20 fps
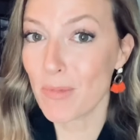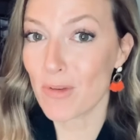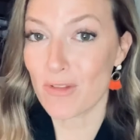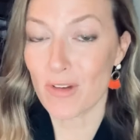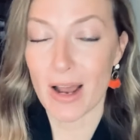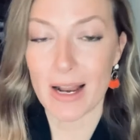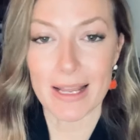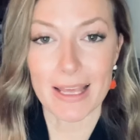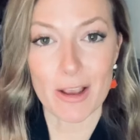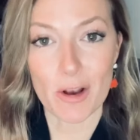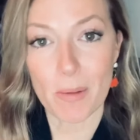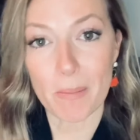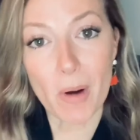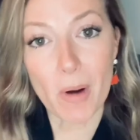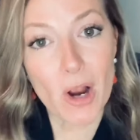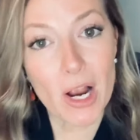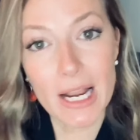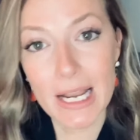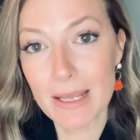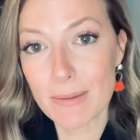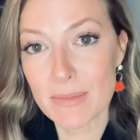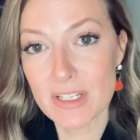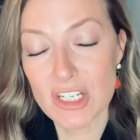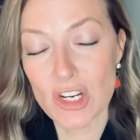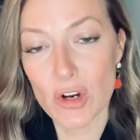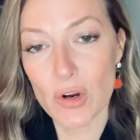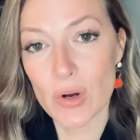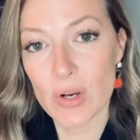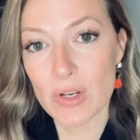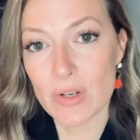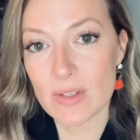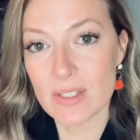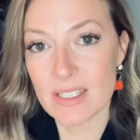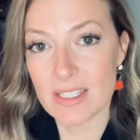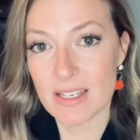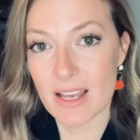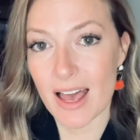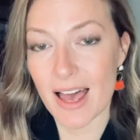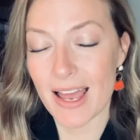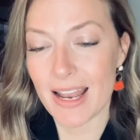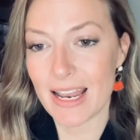You've got to get your marketing materials done.